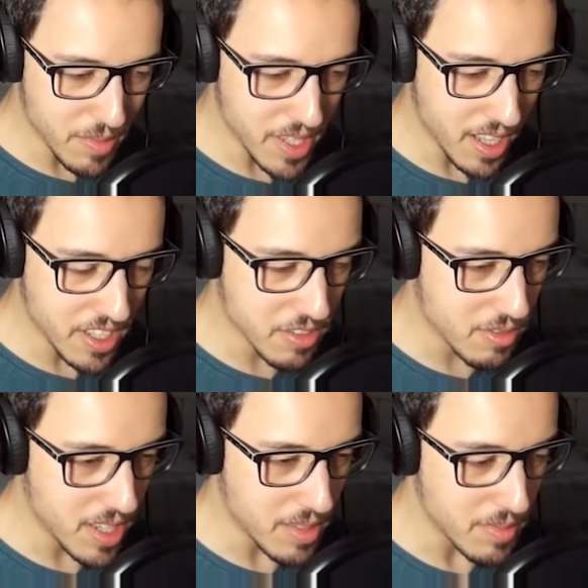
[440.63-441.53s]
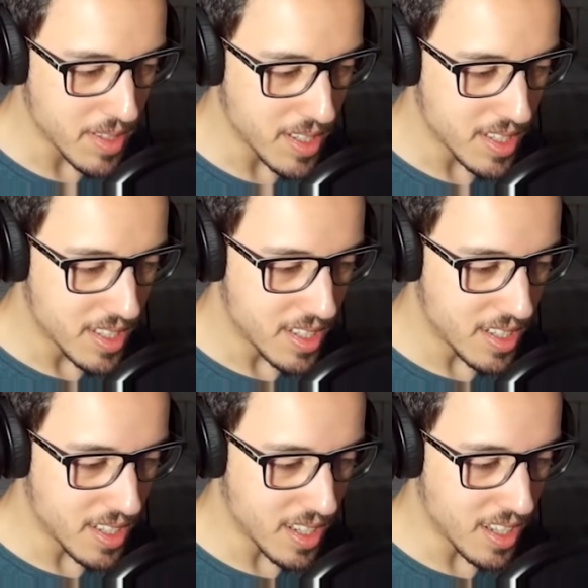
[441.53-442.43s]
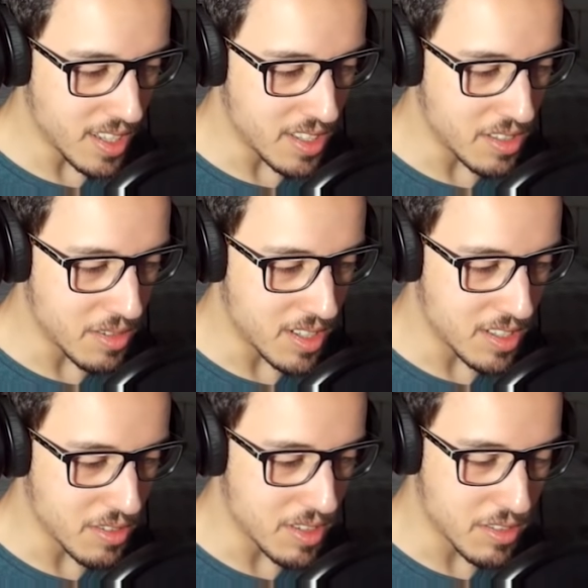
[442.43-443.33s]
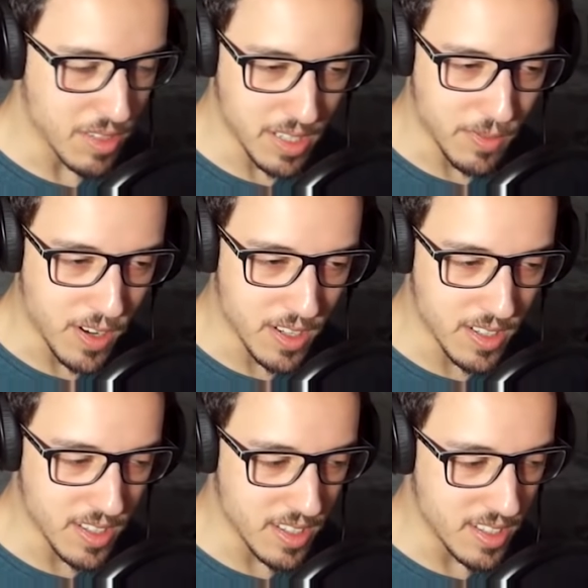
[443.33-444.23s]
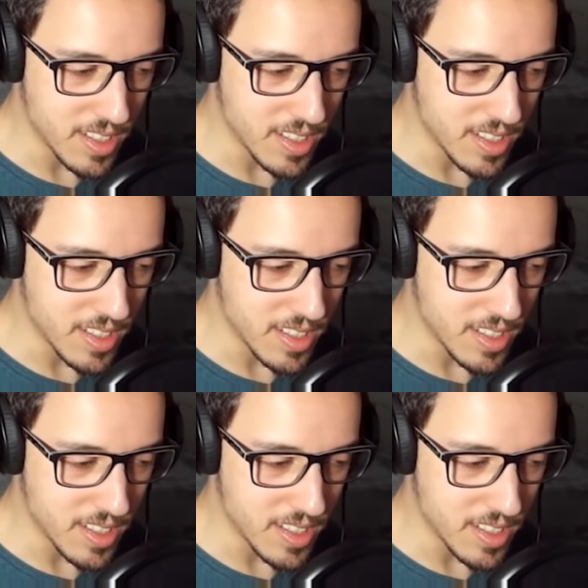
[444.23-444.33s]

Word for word: me, I'll scream. Uh, you, uh, do you want to get fired? Uh,